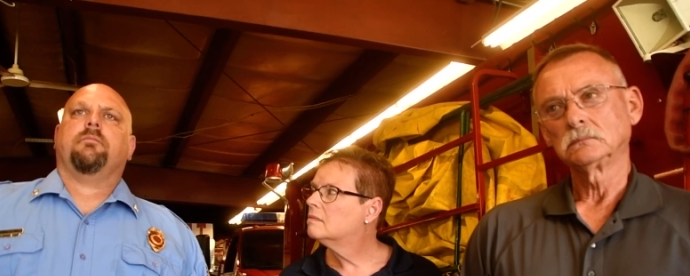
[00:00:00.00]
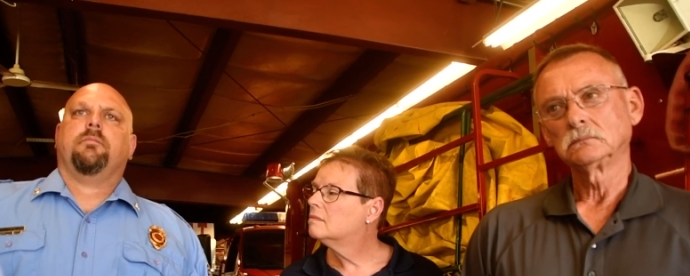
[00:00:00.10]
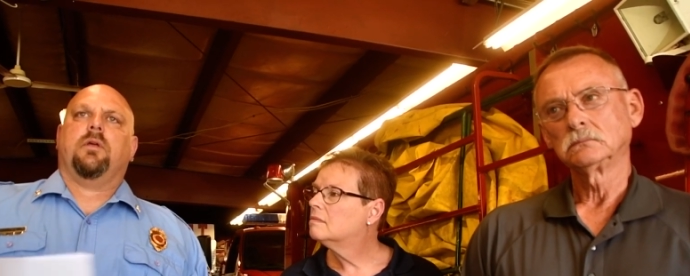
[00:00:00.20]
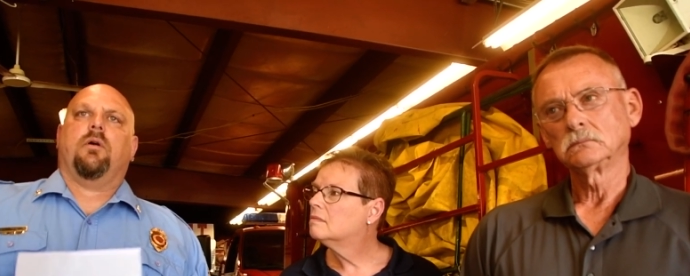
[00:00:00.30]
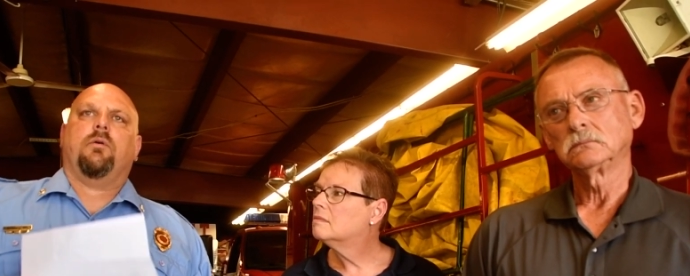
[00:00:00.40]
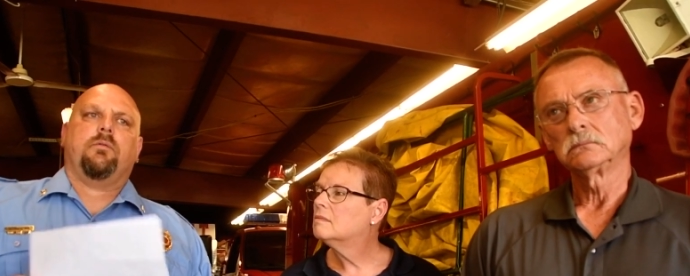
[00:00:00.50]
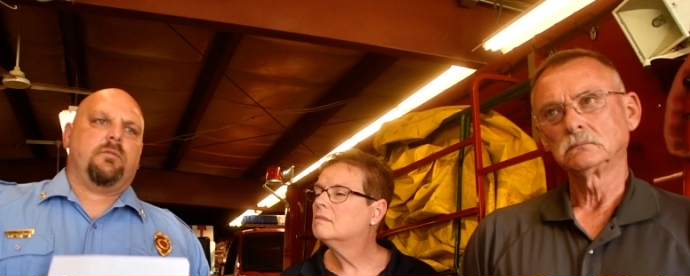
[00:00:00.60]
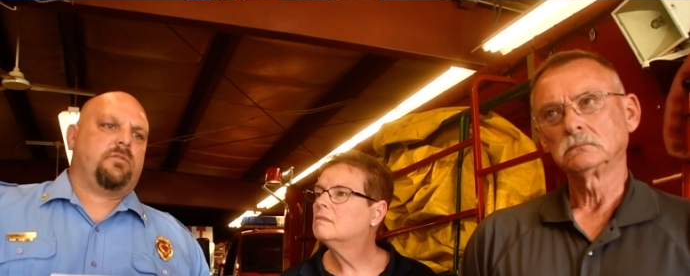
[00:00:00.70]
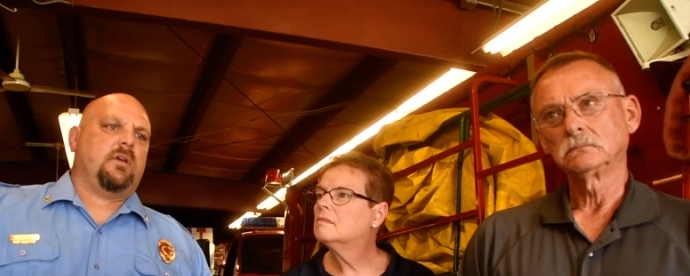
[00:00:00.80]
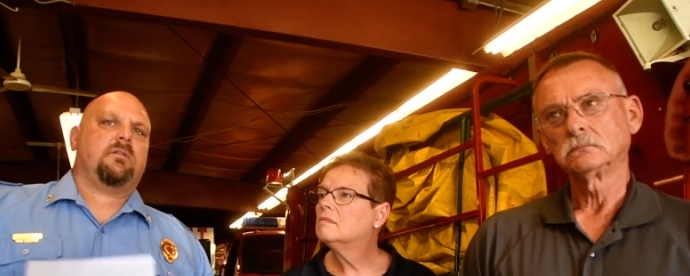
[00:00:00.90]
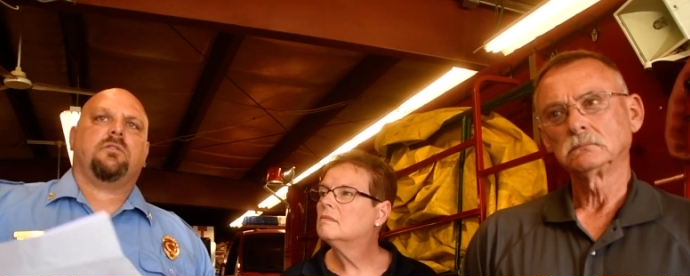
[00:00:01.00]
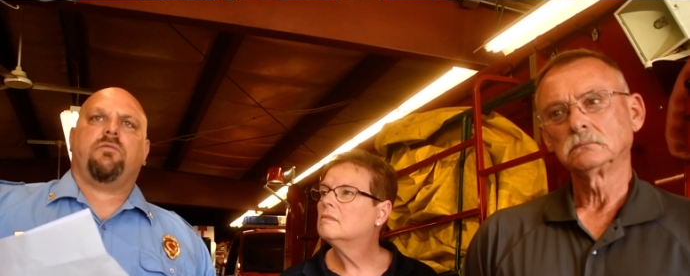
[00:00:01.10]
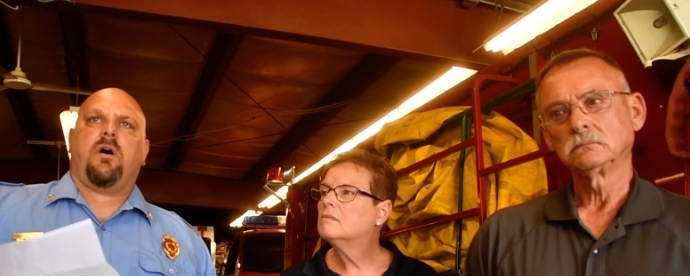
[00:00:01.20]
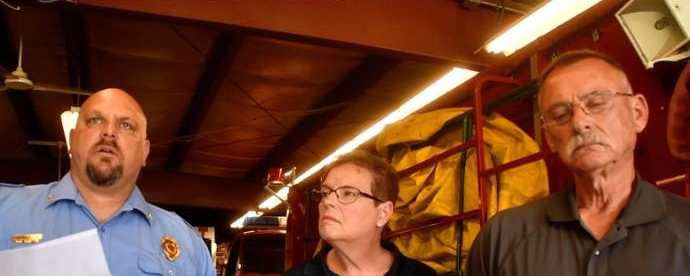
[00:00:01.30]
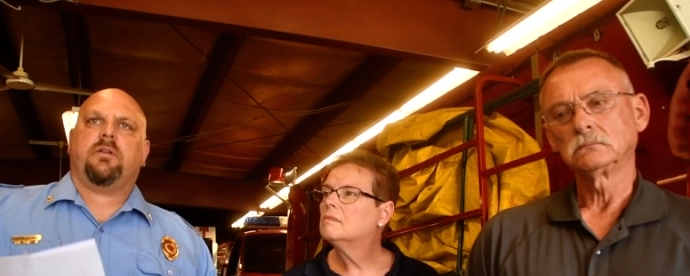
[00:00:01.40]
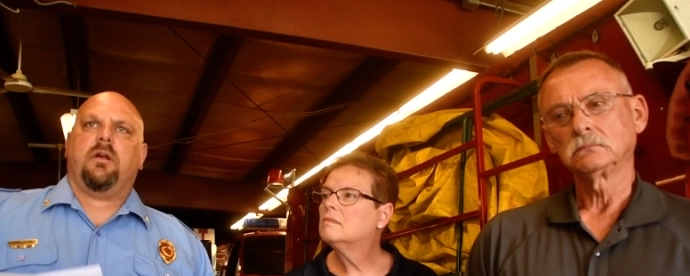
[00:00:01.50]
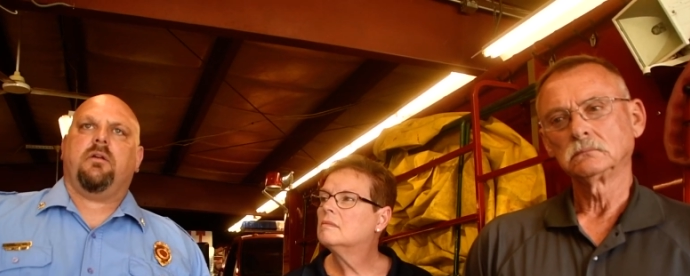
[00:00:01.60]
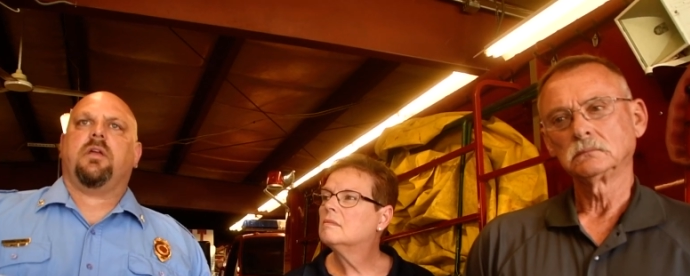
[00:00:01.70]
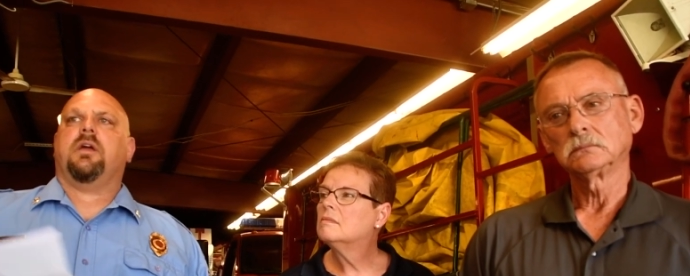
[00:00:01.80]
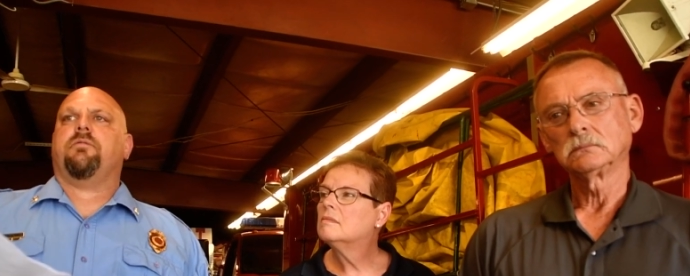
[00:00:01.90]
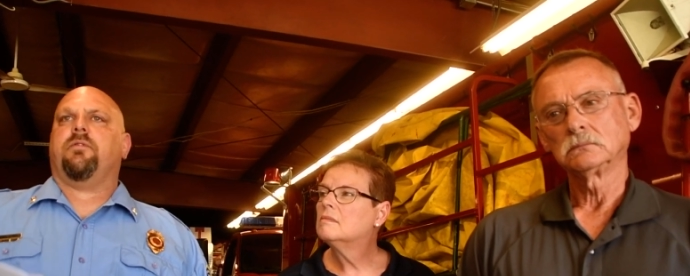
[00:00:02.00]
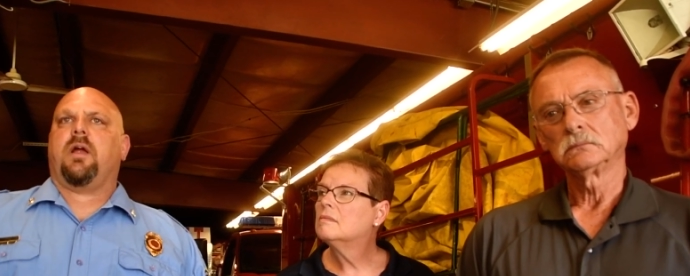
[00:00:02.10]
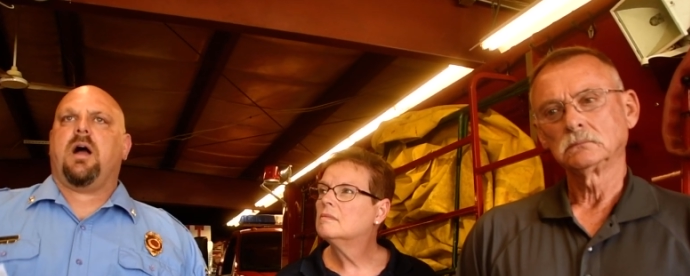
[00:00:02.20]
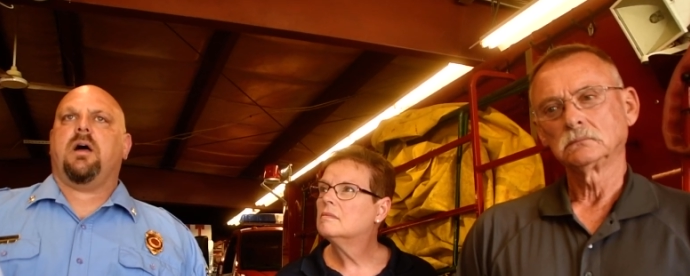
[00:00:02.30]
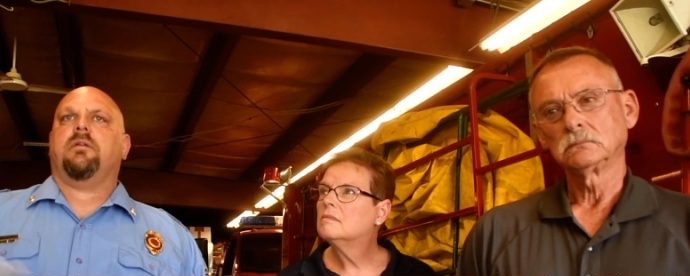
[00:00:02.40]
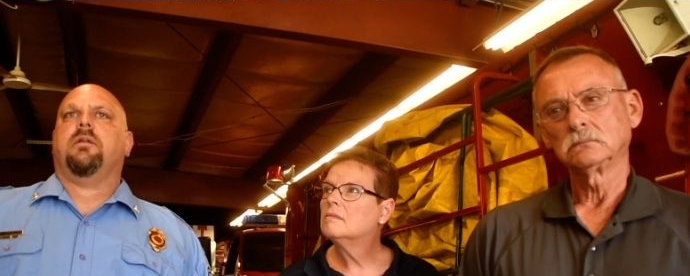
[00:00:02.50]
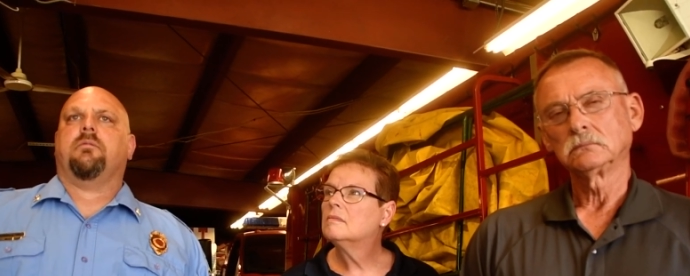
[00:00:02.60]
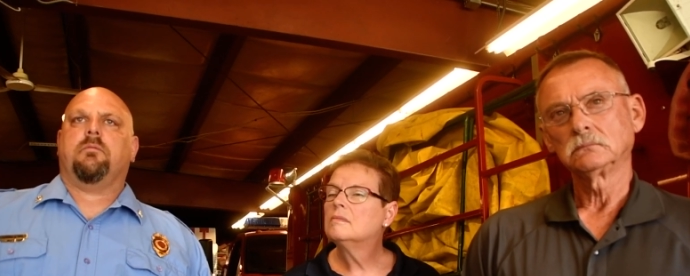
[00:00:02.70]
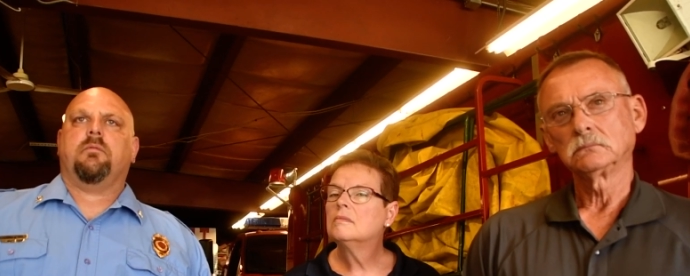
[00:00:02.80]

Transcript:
Speaker 1: you know, since it's volunteer, you get forgotten and,